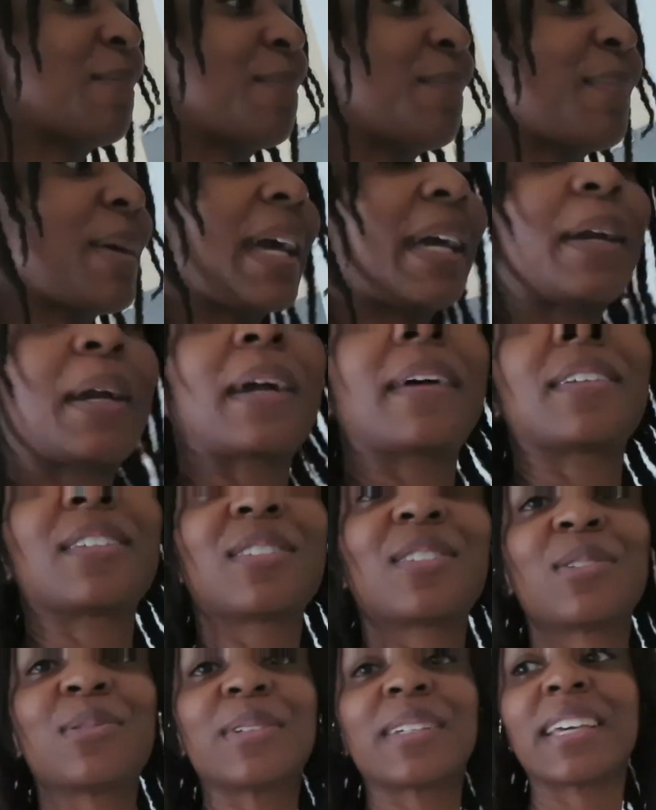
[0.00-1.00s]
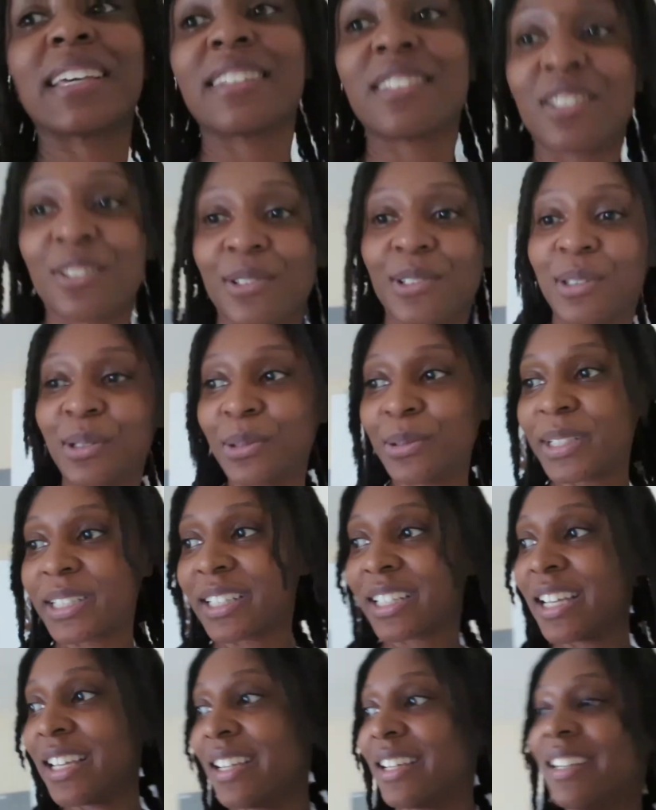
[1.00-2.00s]
pack the suitcase real
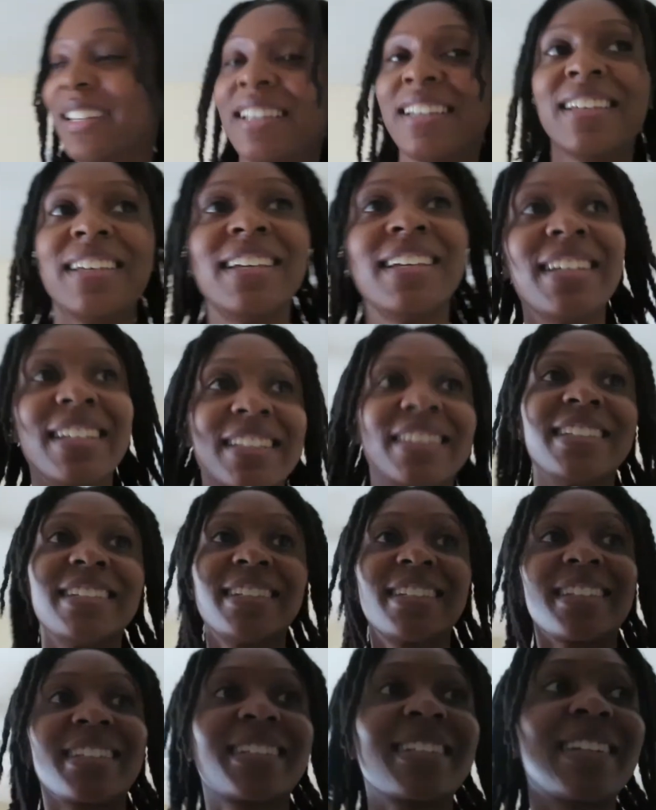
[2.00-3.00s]
quick. Then